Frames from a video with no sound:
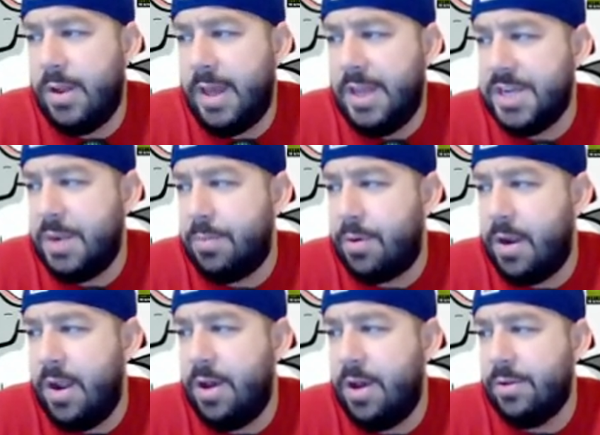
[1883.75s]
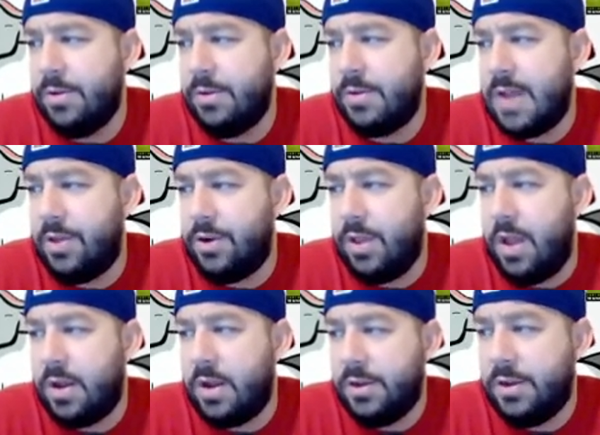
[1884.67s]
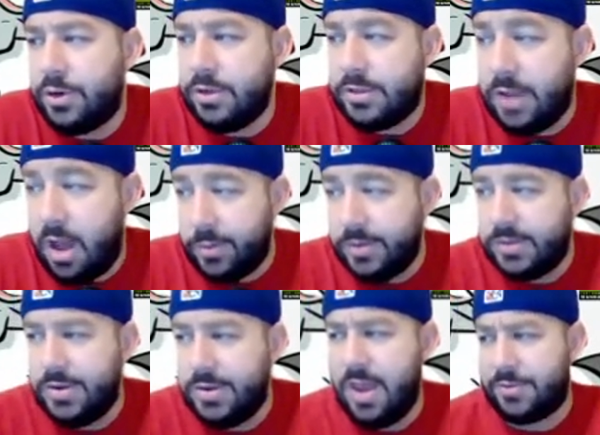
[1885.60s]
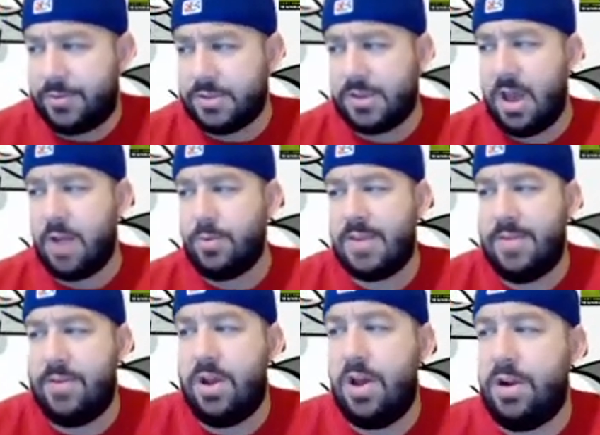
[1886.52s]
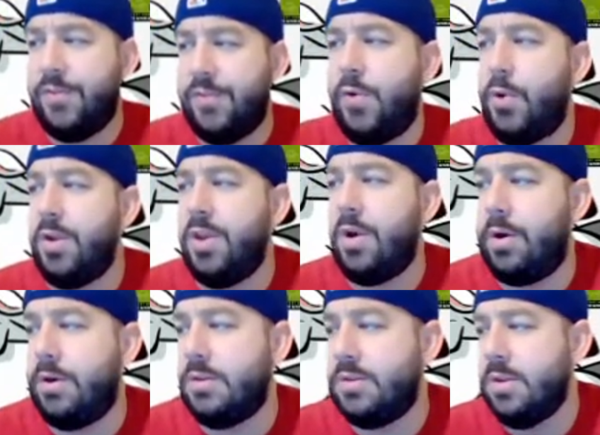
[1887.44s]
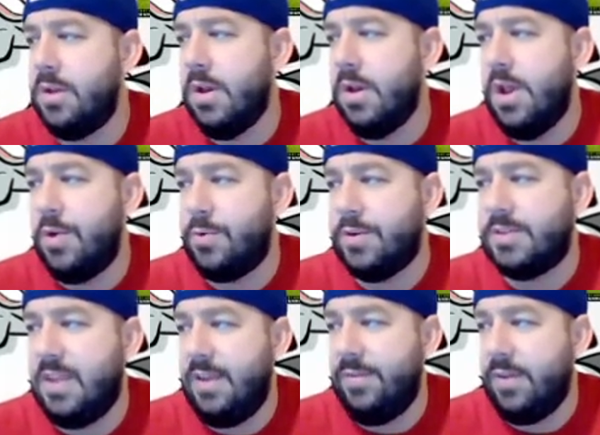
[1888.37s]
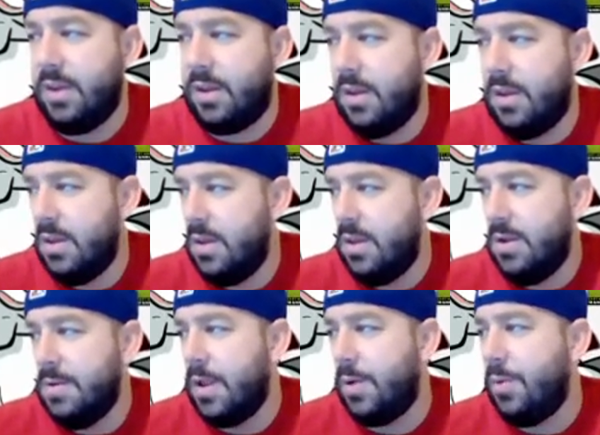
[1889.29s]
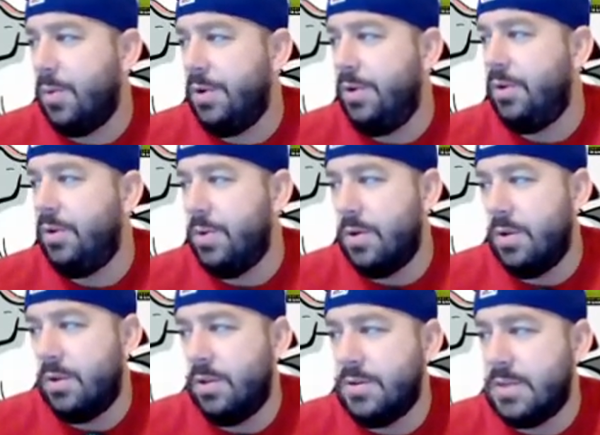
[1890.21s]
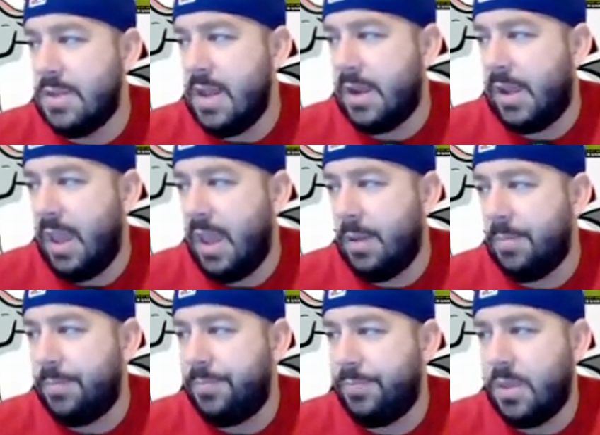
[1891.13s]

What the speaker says: AJ Brown, Tyler Lockett, and Chris Godwin. So yeah, if Chris Godwin's having 140 yards receiving, like what are you doing losing that game?